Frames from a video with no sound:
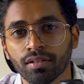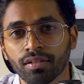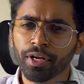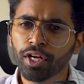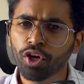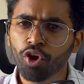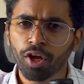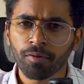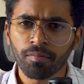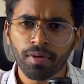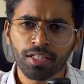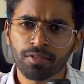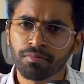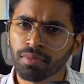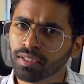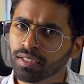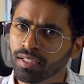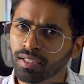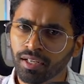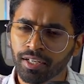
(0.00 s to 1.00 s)
We normalize
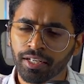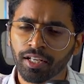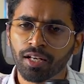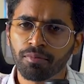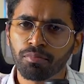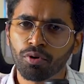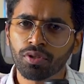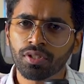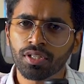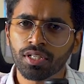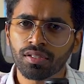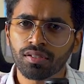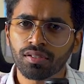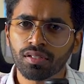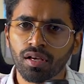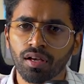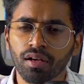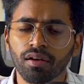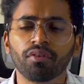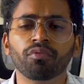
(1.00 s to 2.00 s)
bunking clinical
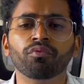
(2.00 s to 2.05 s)
postings.